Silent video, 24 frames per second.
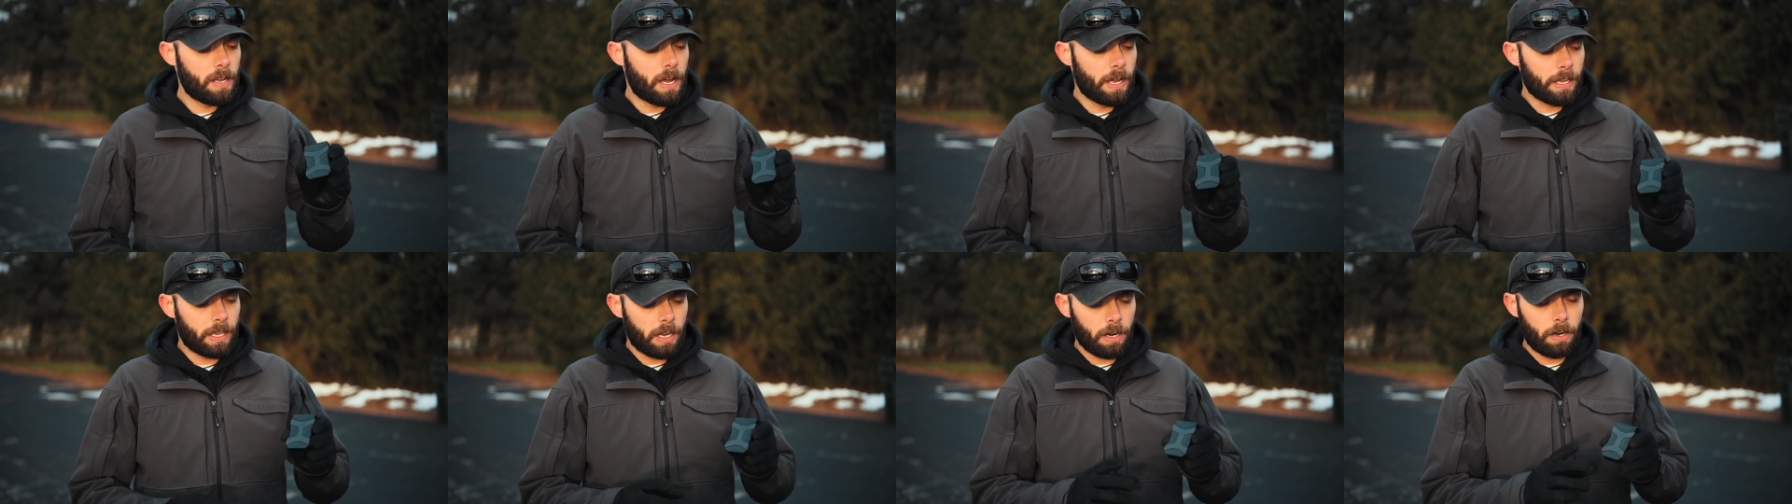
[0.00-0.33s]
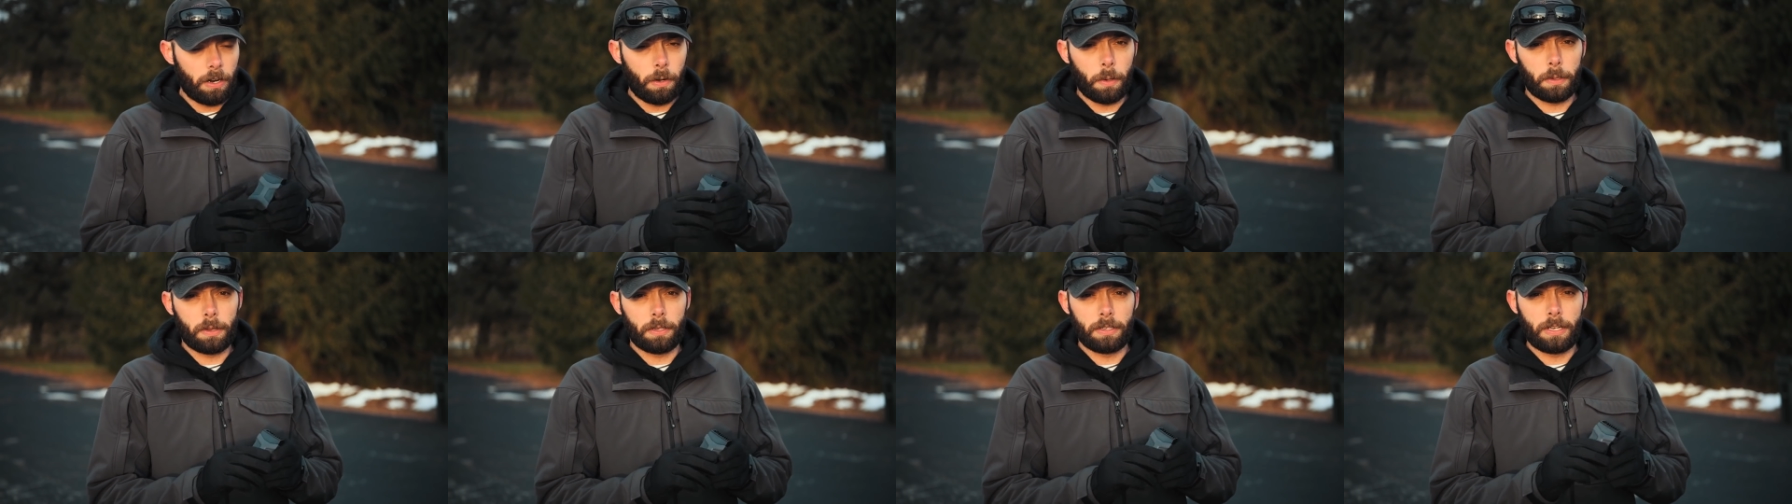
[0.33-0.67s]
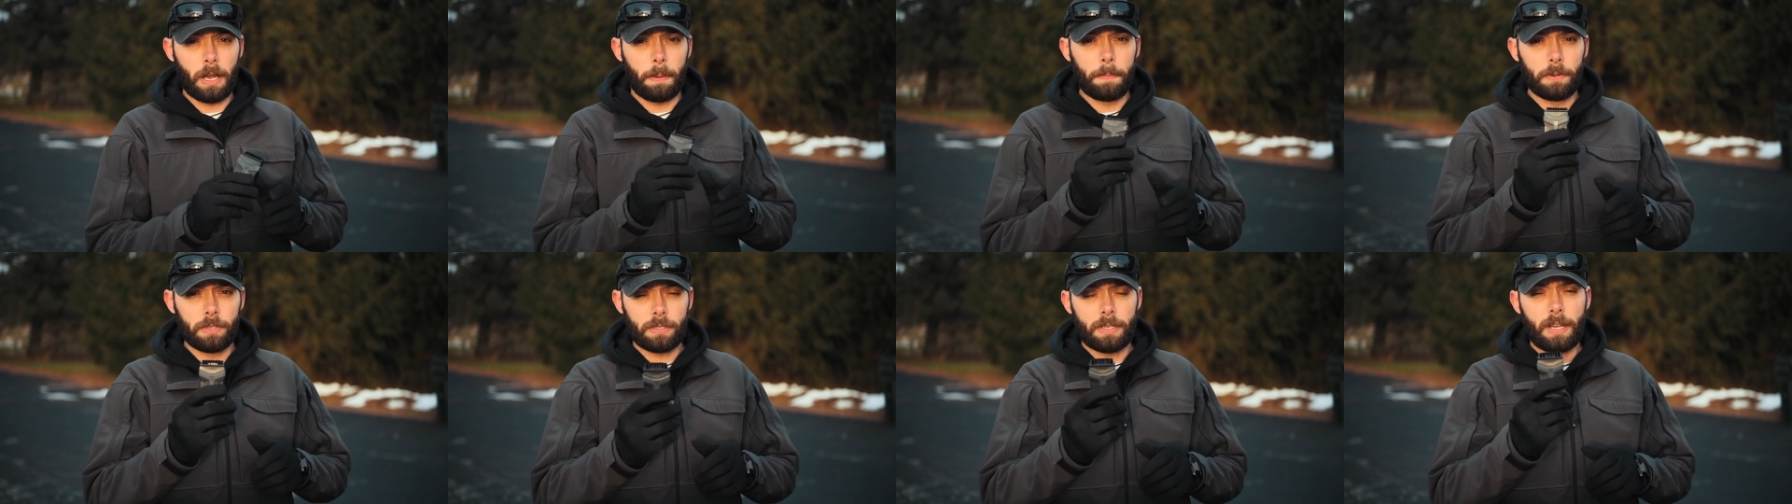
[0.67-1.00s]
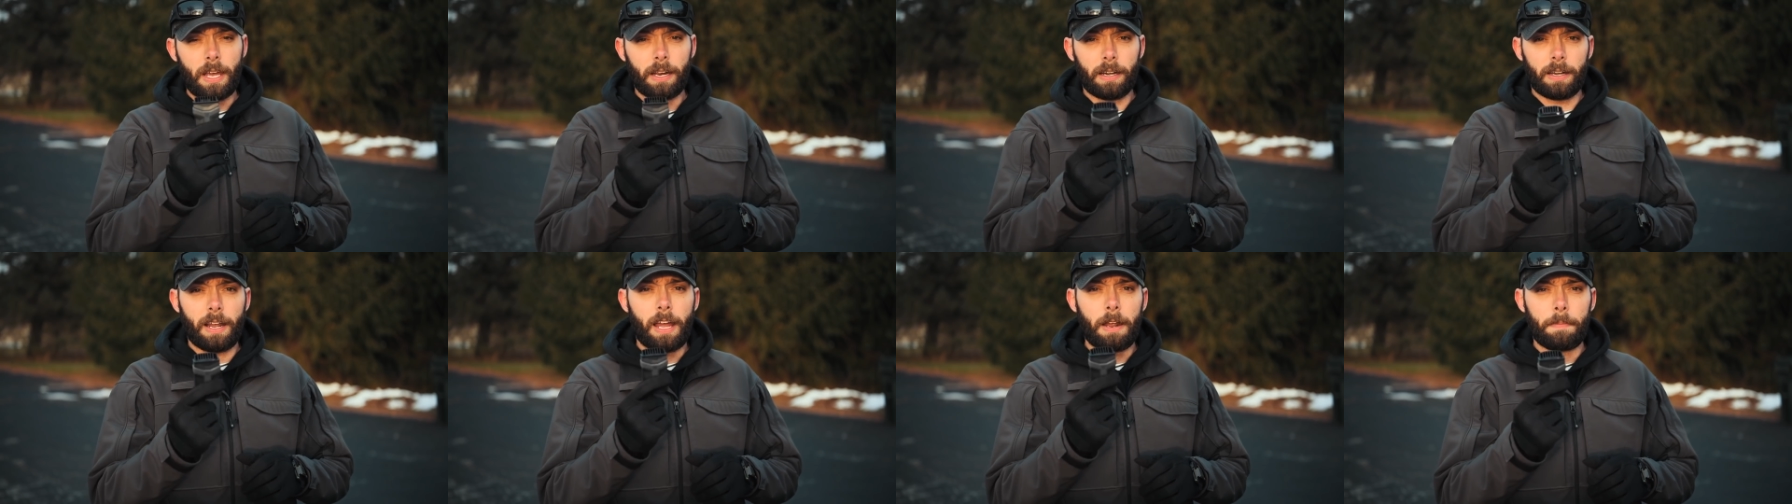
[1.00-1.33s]
I carry it with a double
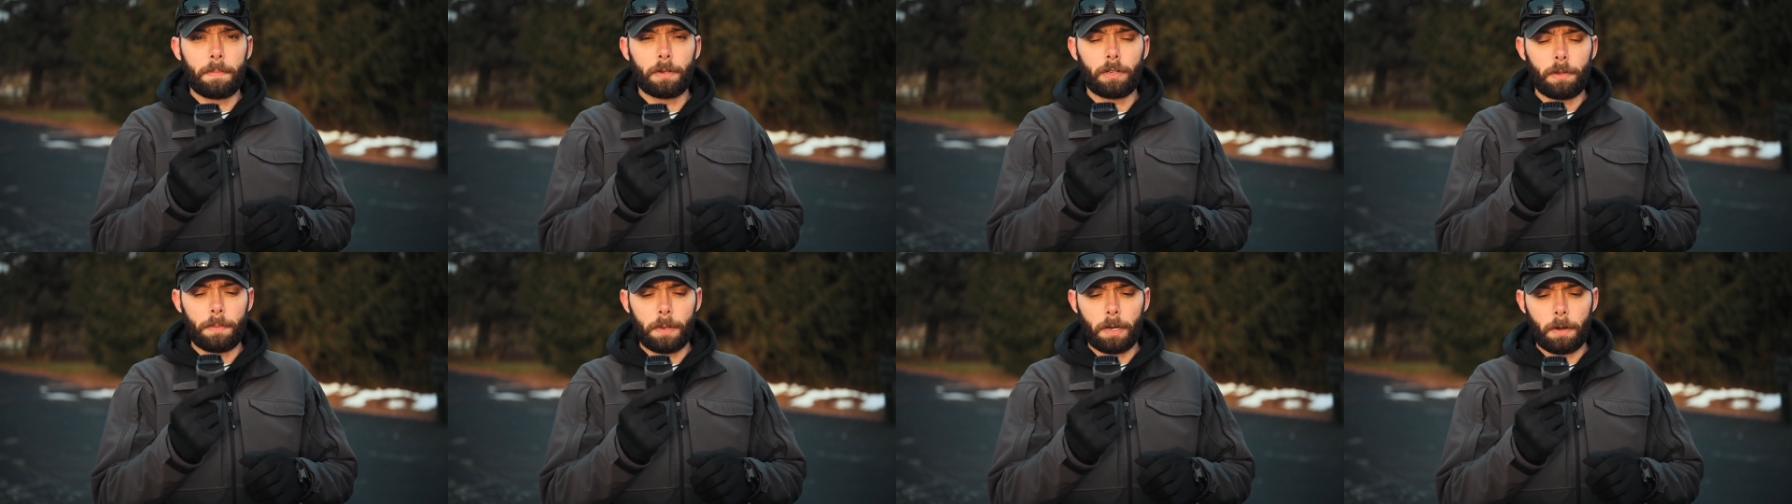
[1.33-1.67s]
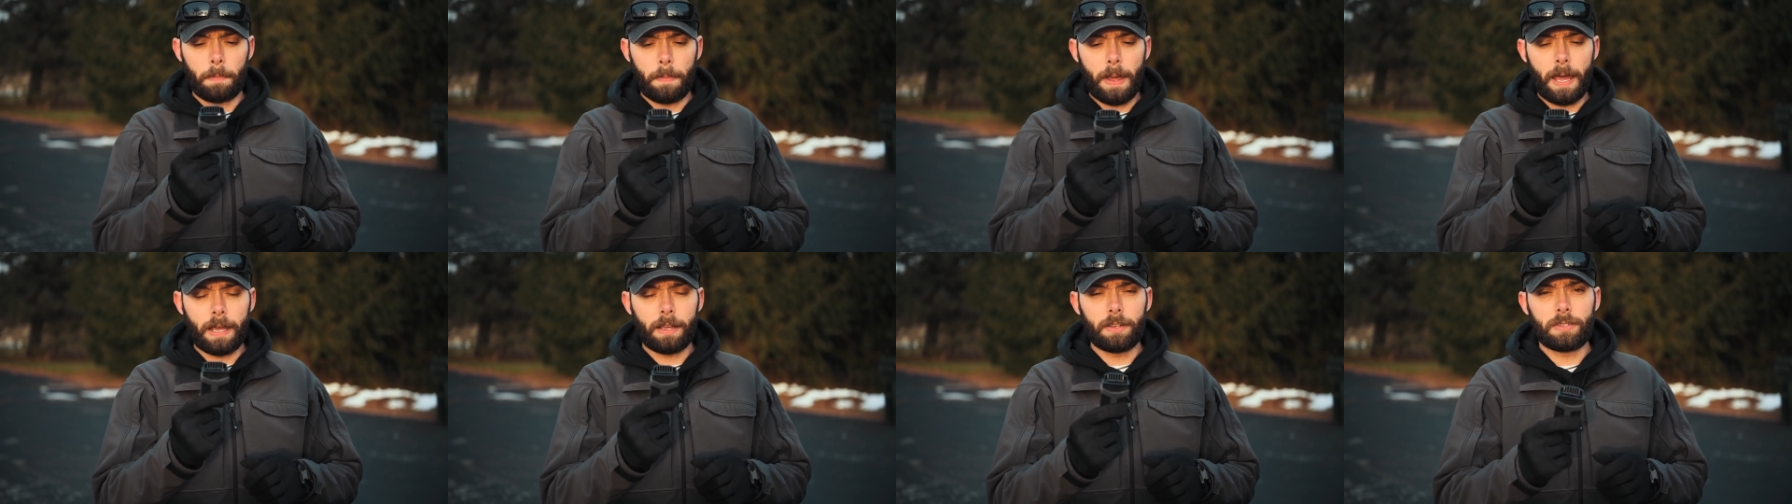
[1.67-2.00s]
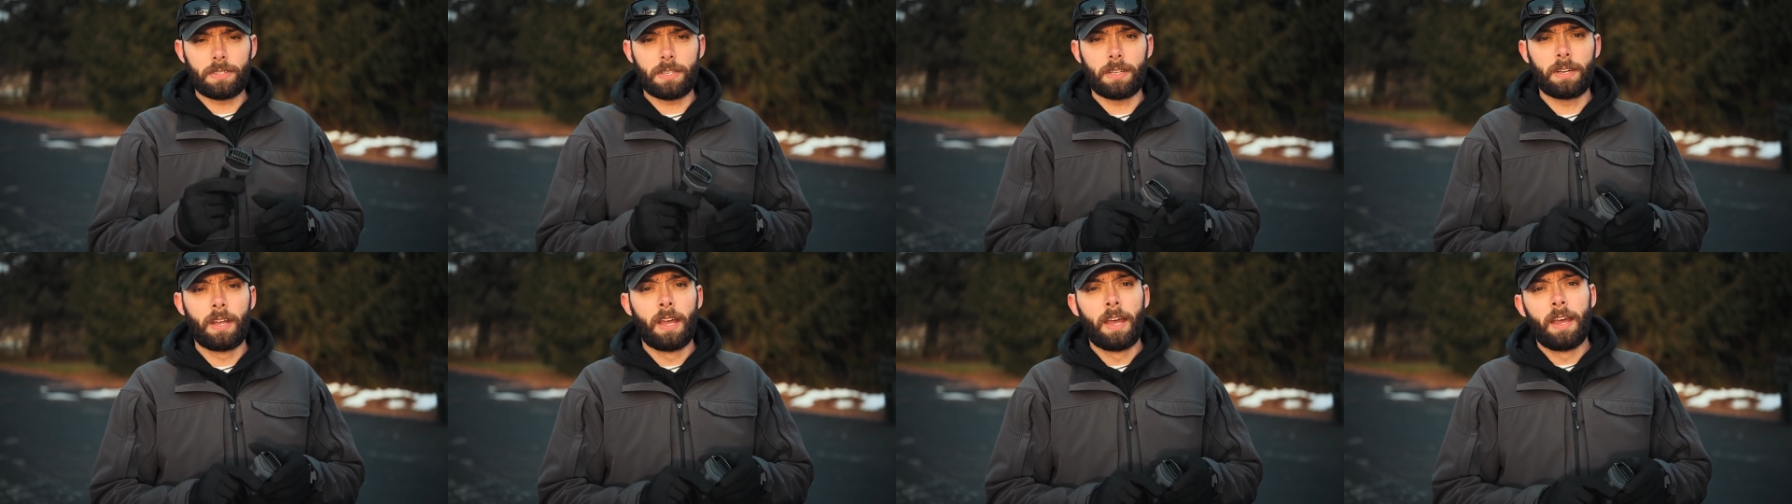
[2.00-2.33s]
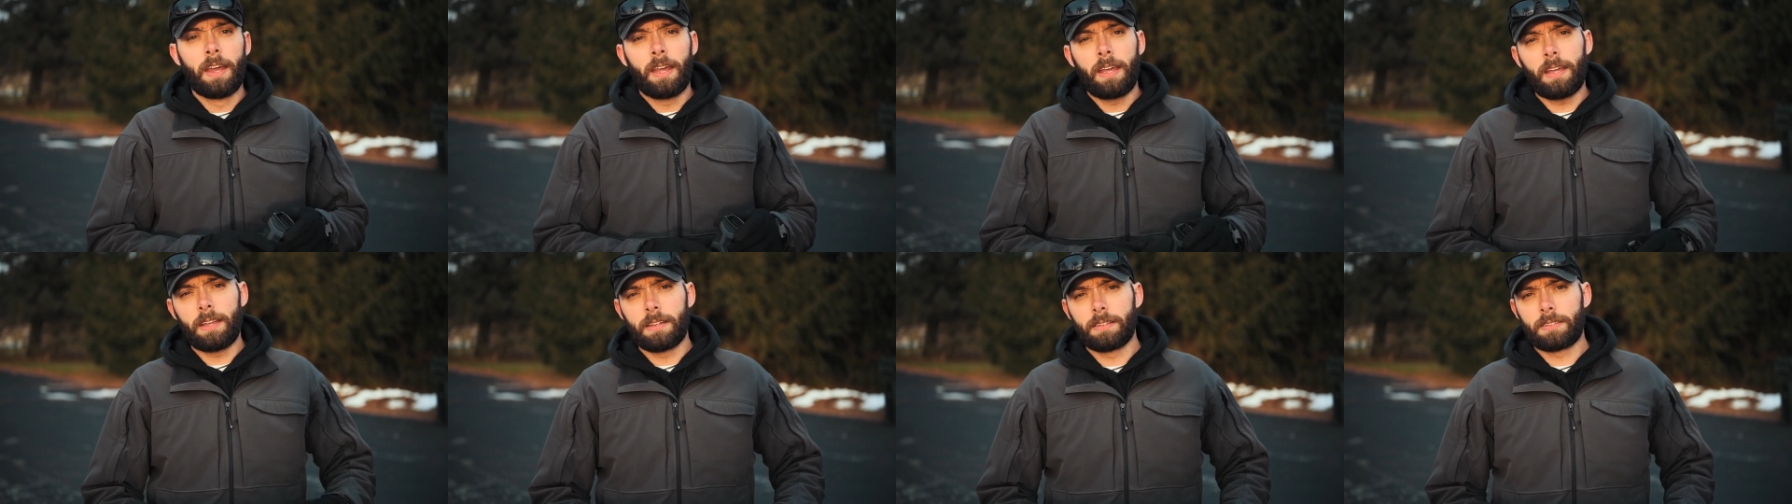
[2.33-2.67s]
stack nine millimeter magazine
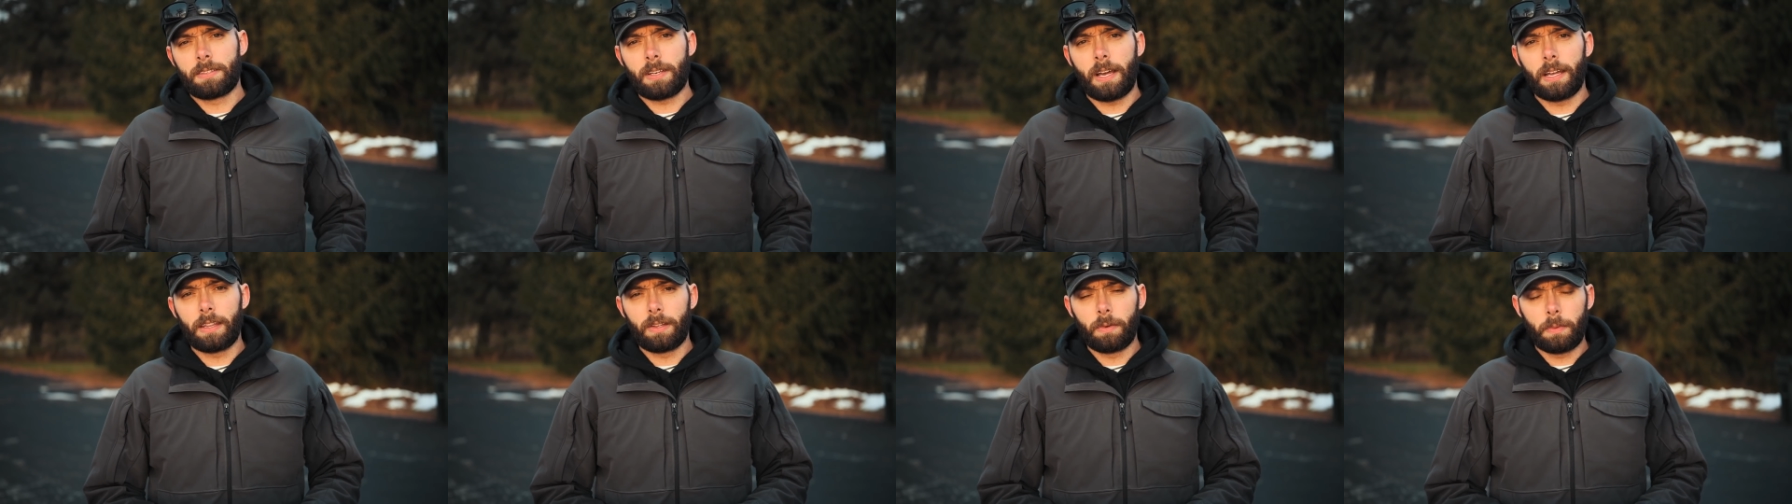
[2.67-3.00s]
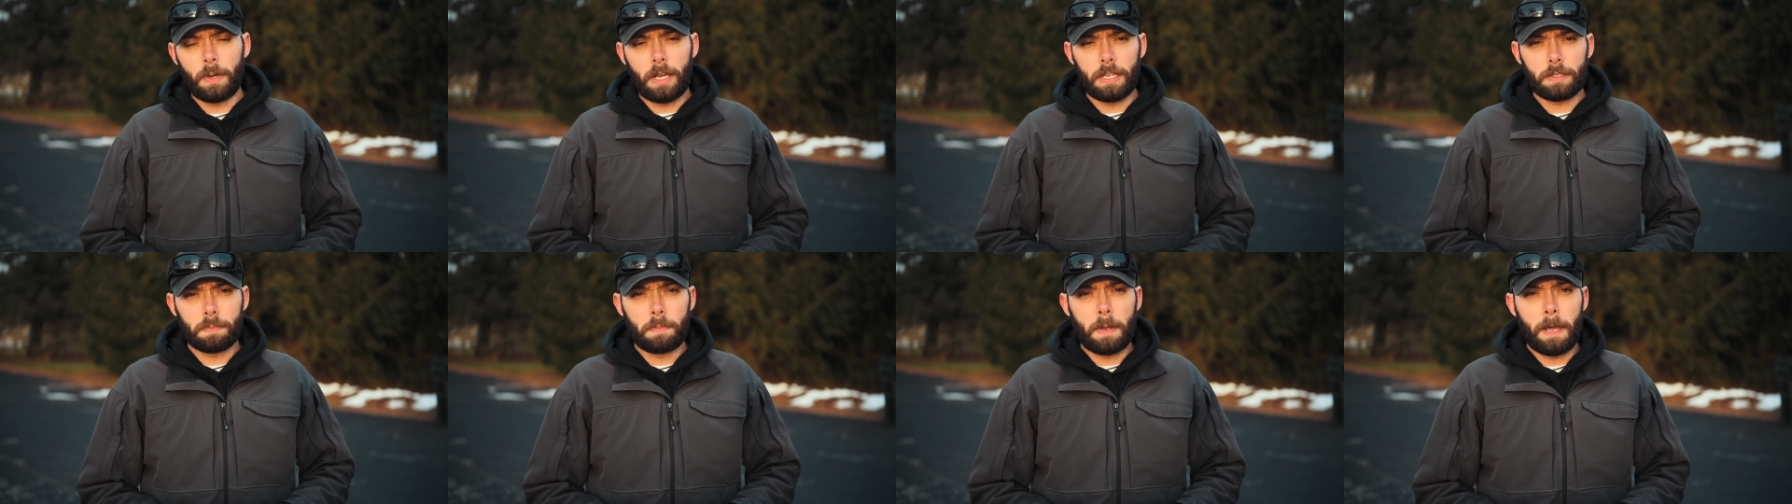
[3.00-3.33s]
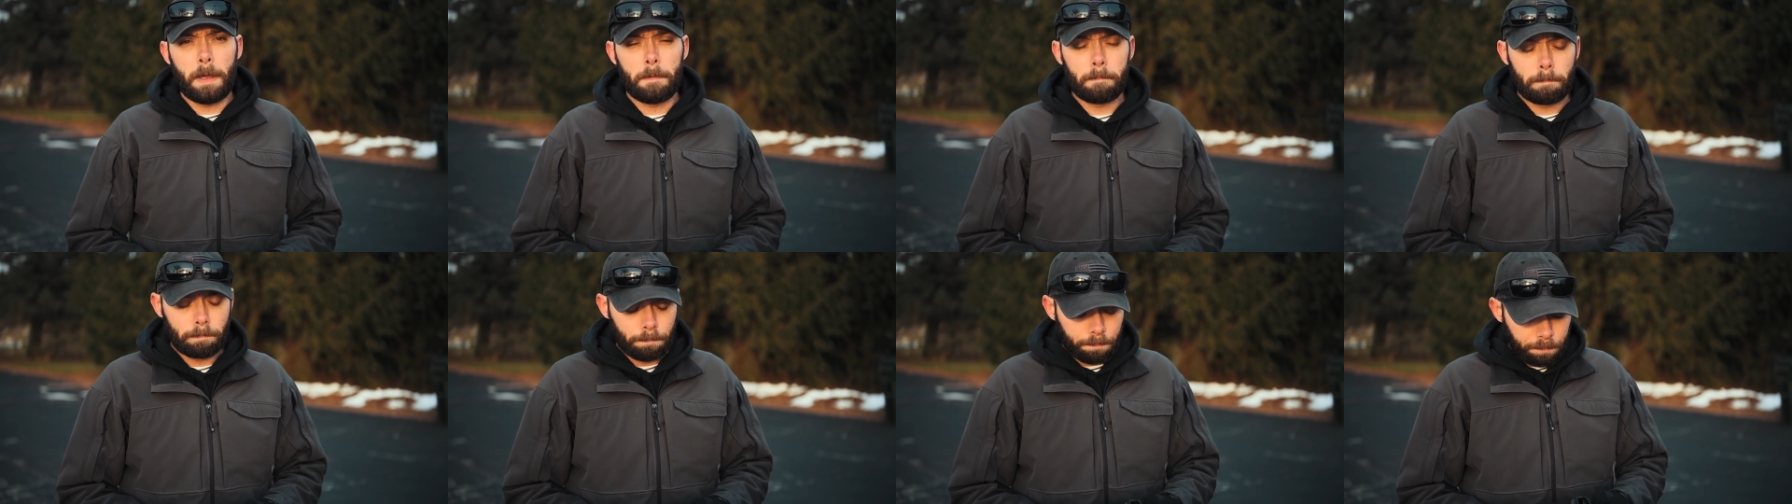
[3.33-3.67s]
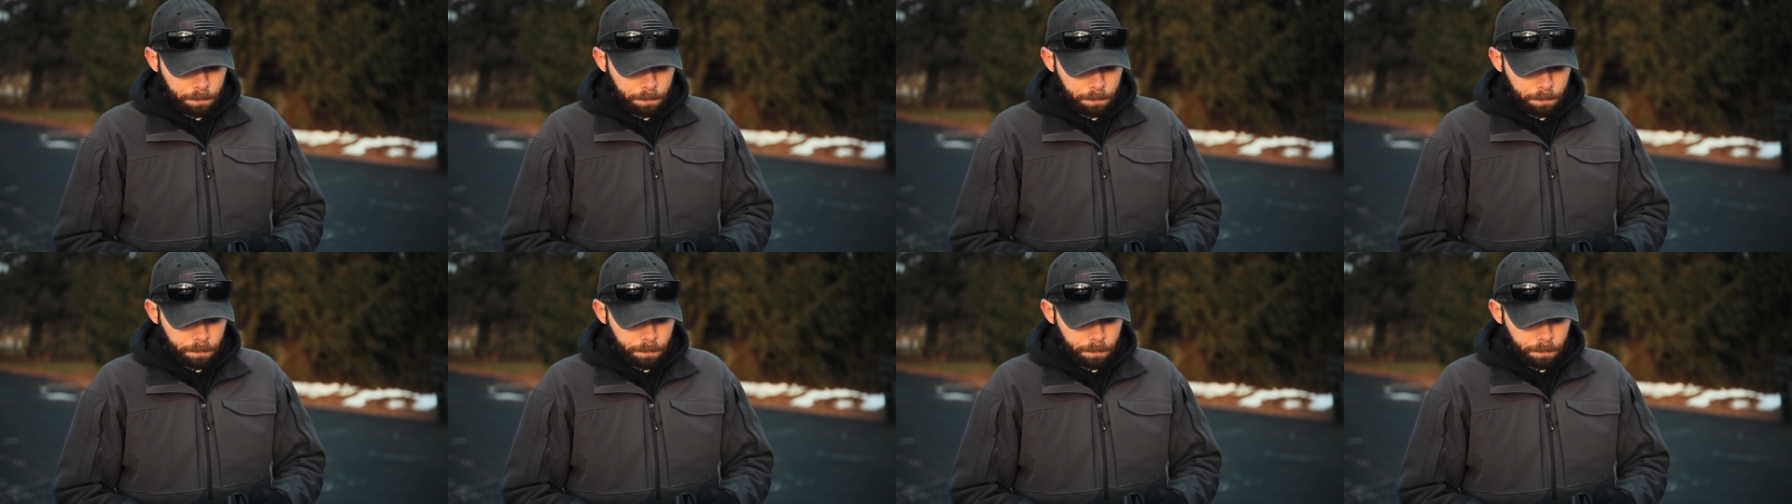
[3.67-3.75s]
inside the waistband.